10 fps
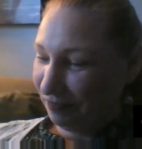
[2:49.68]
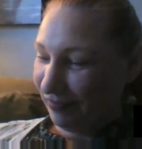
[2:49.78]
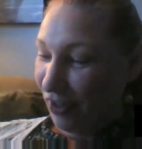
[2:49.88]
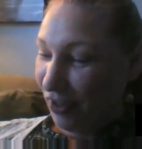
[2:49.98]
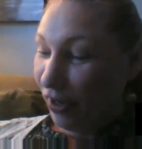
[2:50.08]

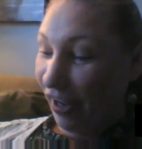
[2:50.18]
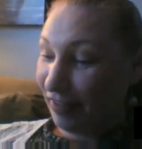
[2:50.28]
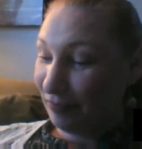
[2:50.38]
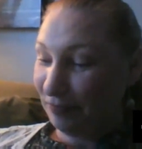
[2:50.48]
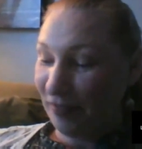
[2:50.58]

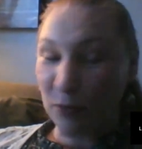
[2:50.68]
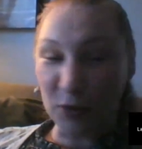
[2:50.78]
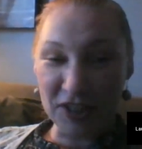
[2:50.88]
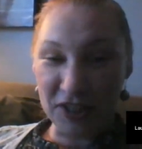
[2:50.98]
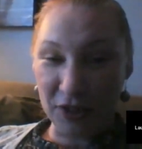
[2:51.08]
Okay, number
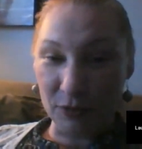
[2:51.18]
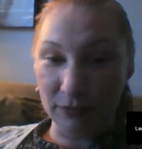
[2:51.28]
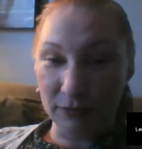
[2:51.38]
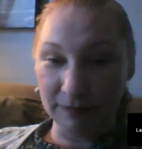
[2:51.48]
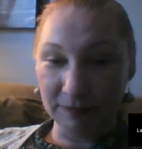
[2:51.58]
2.
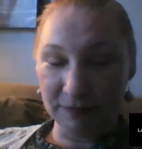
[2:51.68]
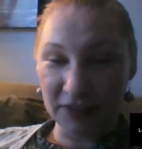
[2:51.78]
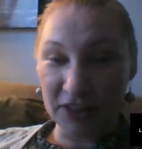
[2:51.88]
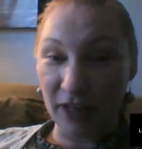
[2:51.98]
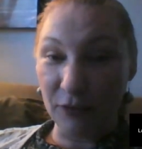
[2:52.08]

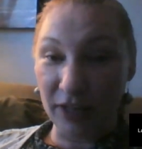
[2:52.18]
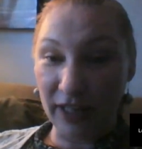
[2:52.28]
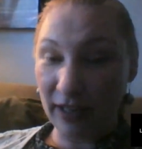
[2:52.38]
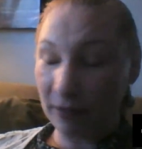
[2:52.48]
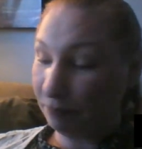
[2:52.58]
Shall I read it?